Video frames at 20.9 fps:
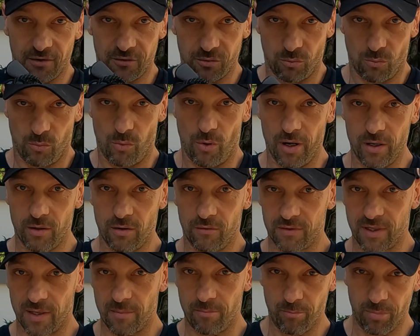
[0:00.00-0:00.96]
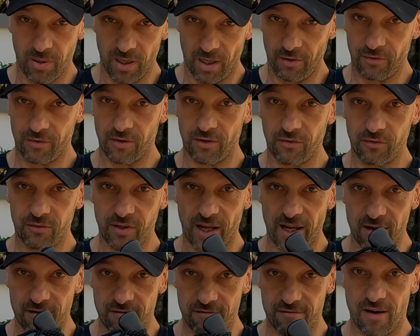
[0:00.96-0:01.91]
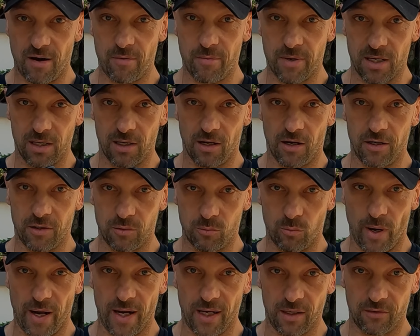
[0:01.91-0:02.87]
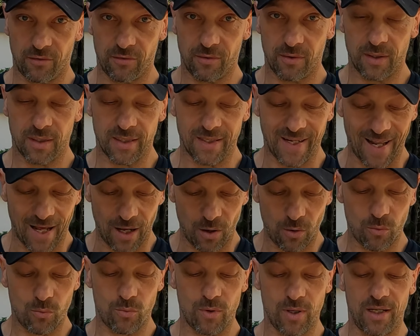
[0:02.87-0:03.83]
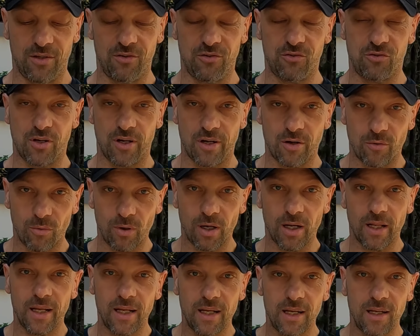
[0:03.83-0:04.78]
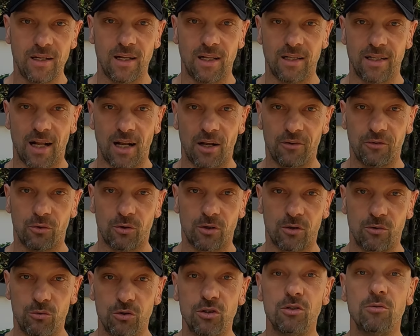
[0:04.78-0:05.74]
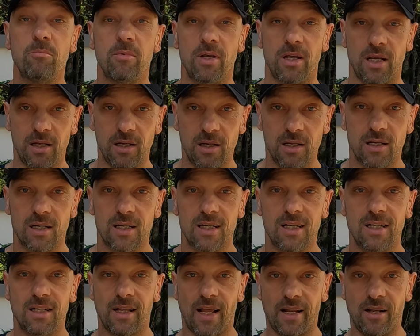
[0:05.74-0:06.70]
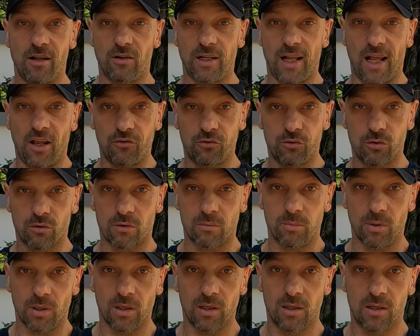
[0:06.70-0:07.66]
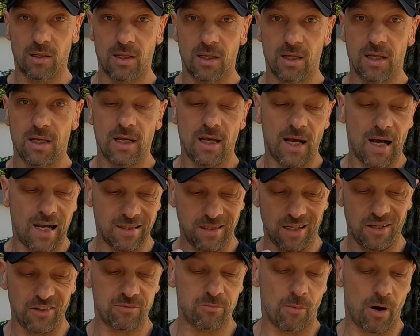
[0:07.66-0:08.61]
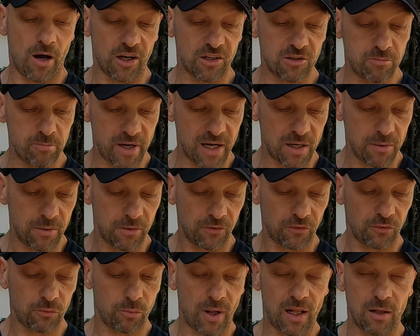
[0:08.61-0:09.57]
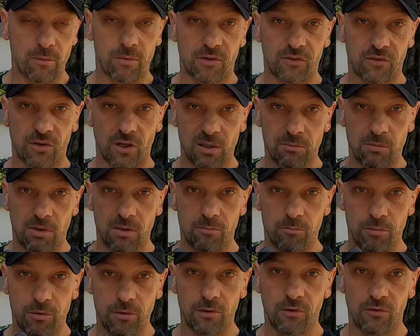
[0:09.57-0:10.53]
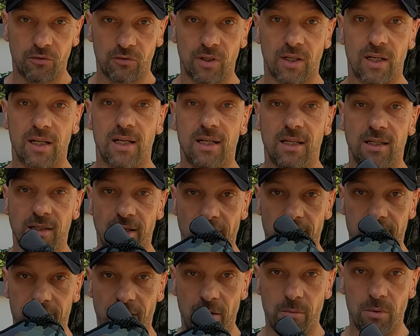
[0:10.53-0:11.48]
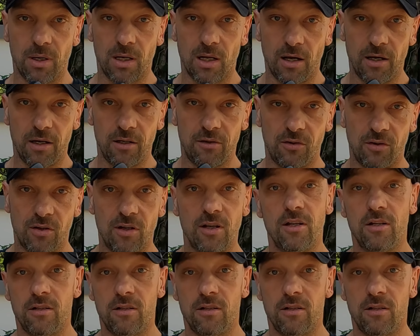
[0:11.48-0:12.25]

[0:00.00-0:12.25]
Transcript: It's one of the pluses, they're very lightweight. Now, generally, it also could mean they're not as durable. And that's my experience as well with Salomon boots. They're very light,